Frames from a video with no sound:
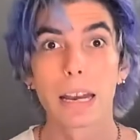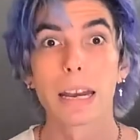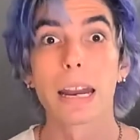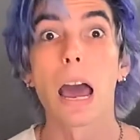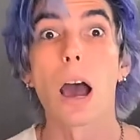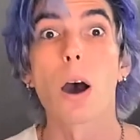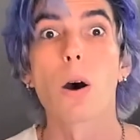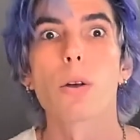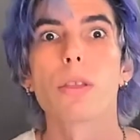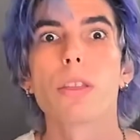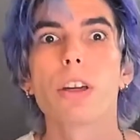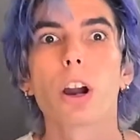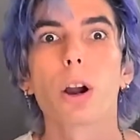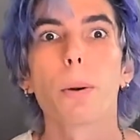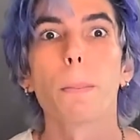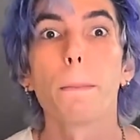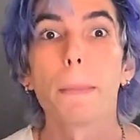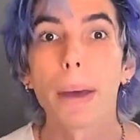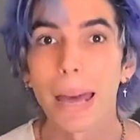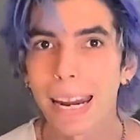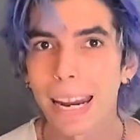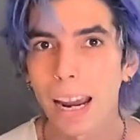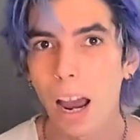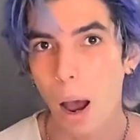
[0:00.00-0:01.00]
Now, there are
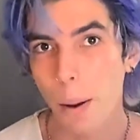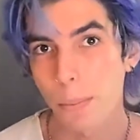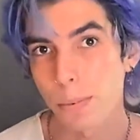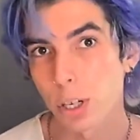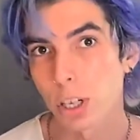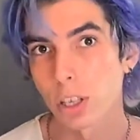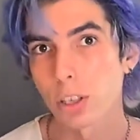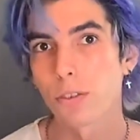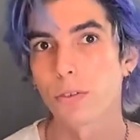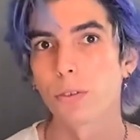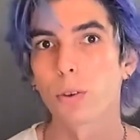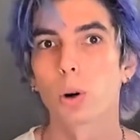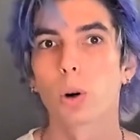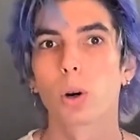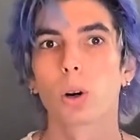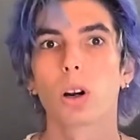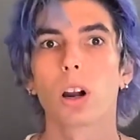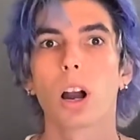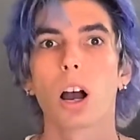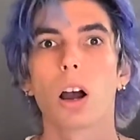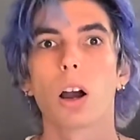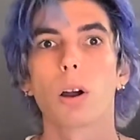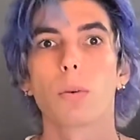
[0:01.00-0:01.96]
many options for